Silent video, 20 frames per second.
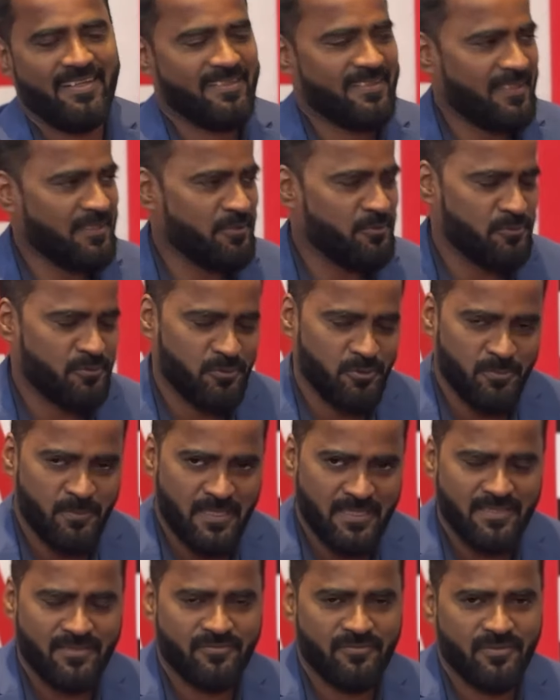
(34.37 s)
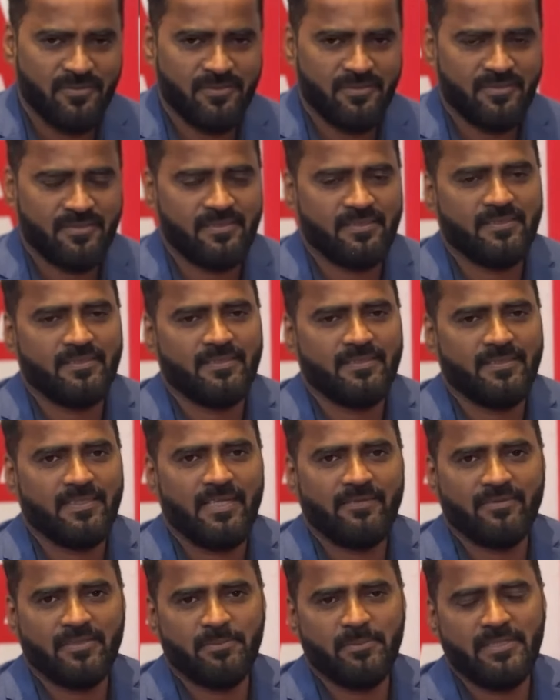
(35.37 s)
Thank you so much for uh,
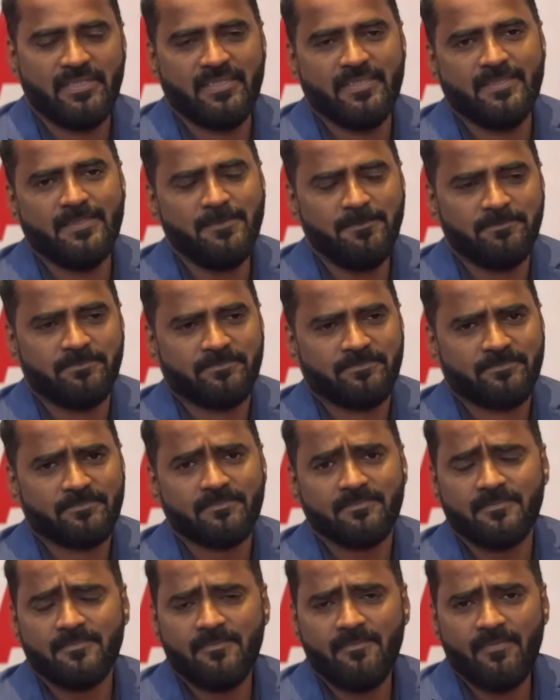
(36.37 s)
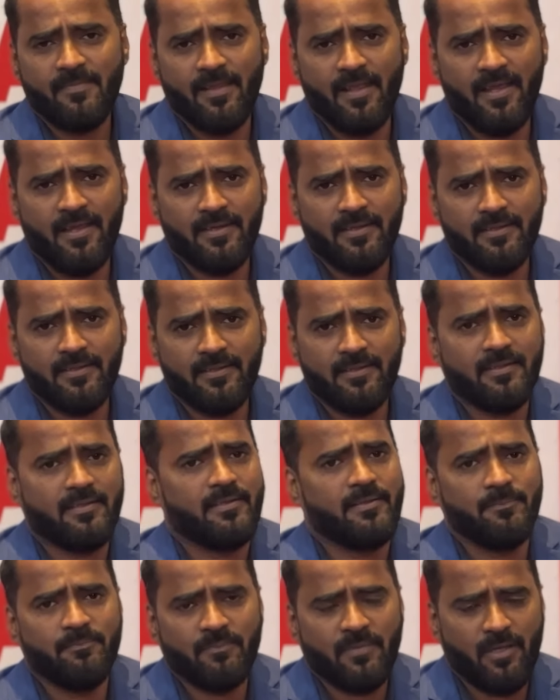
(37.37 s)
having me here. And
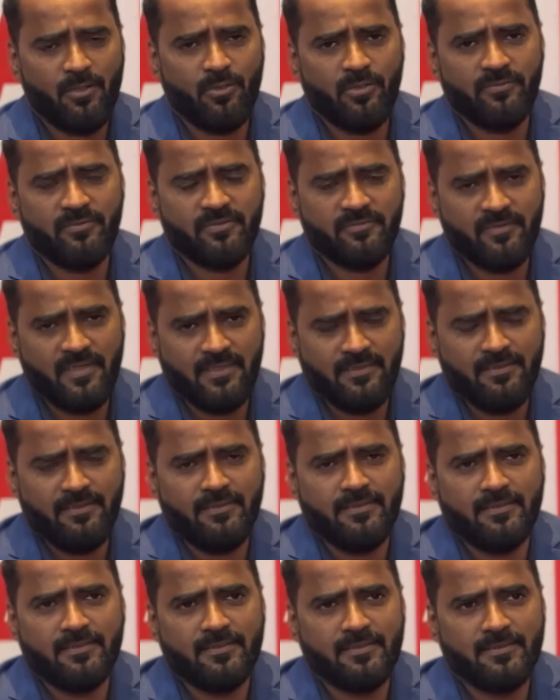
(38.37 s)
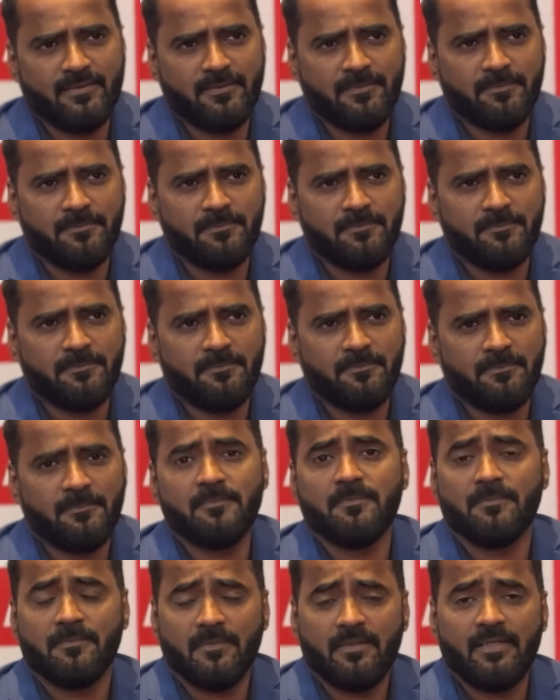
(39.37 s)
uh, hello everyone, uh,
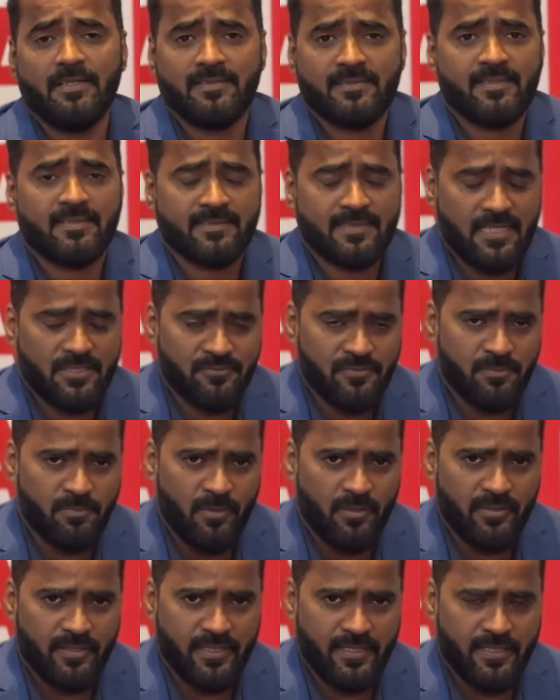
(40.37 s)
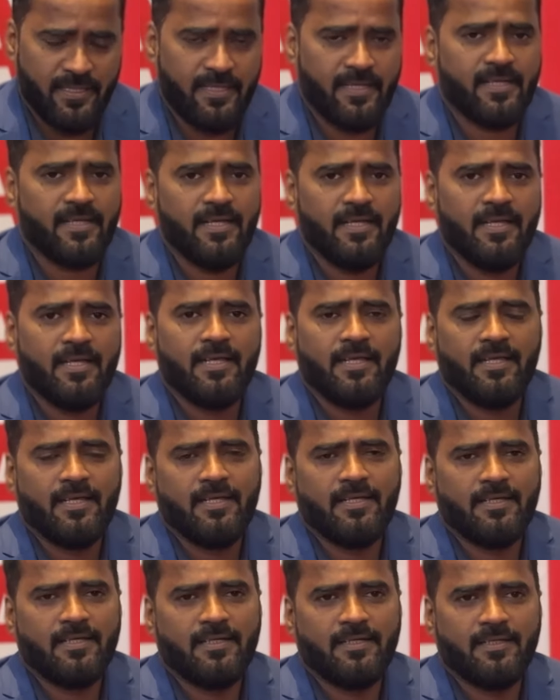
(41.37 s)
at Saskatchewan Polytechnic,
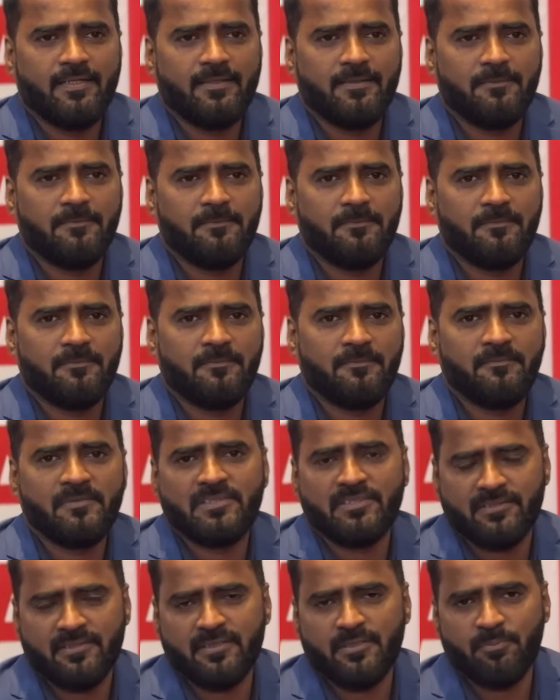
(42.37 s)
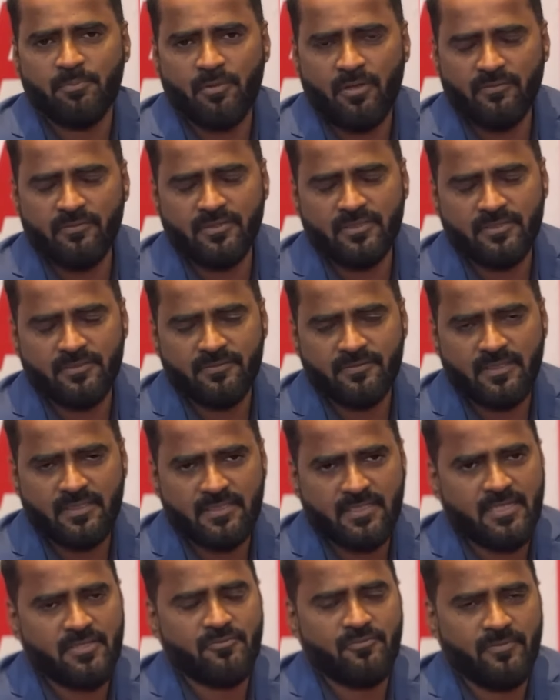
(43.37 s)
uh, which is in the province of
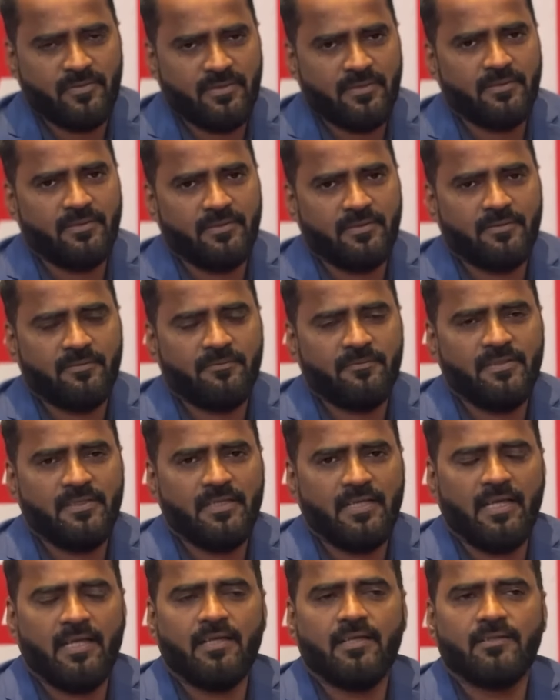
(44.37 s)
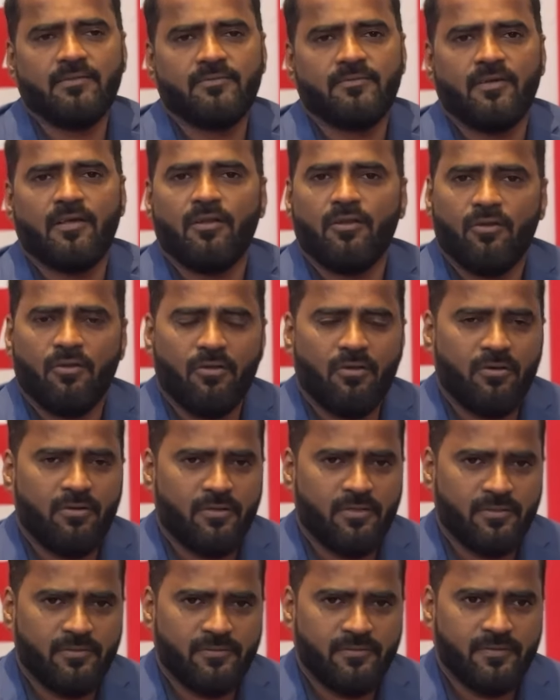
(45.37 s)
Saskatchewan, we have a
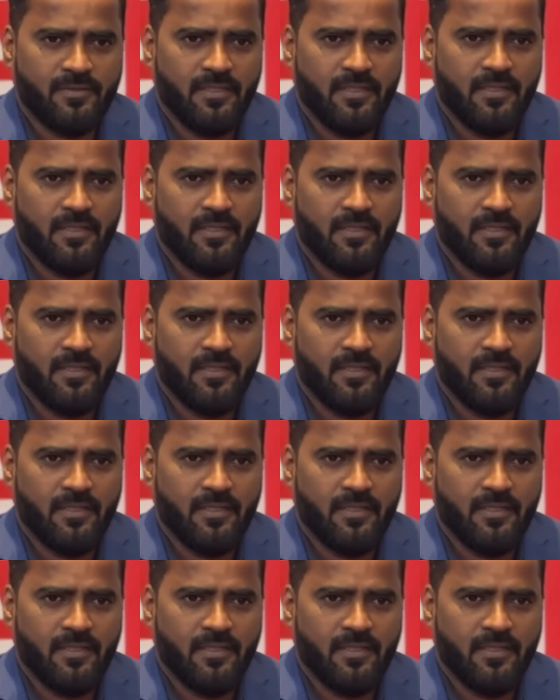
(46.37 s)
lot of